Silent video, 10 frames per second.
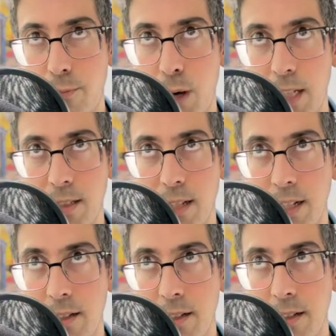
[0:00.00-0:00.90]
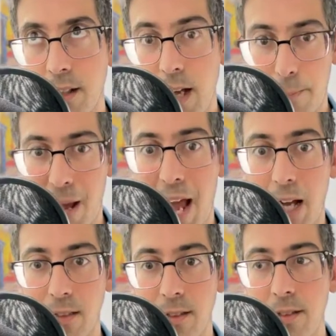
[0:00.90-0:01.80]
present, and
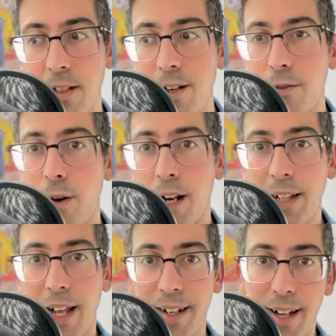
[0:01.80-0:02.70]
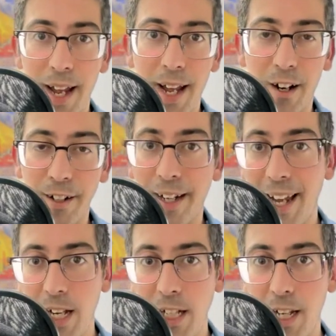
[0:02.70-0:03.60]
past, right? And they are the
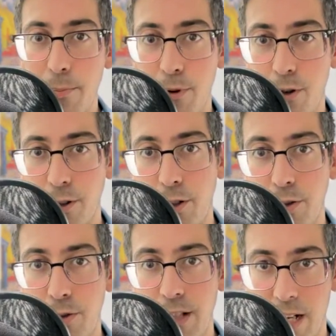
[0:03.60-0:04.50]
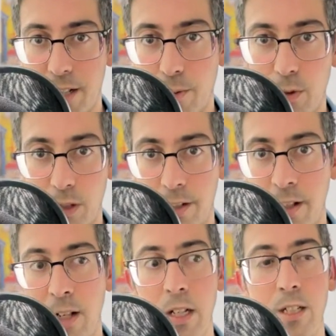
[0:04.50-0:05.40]
gatekeeper to the underworld.
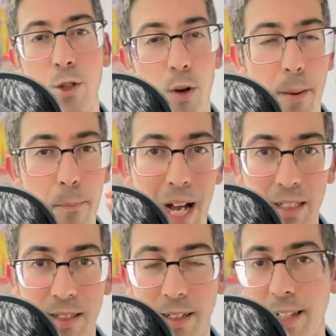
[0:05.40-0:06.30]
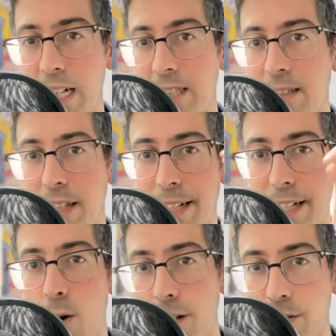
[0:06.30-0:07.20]
So he passed the test, he
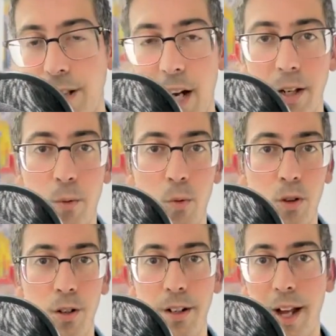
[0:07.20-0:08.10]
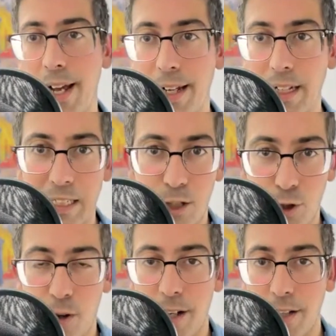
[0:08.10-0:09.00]
going to the underworld, and he's
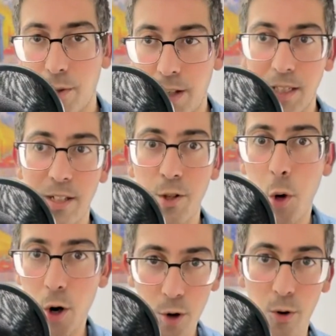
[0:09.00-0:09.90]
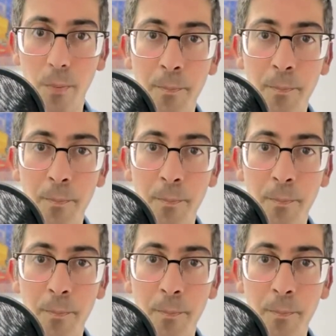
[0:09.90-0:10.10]
trying to rescue her,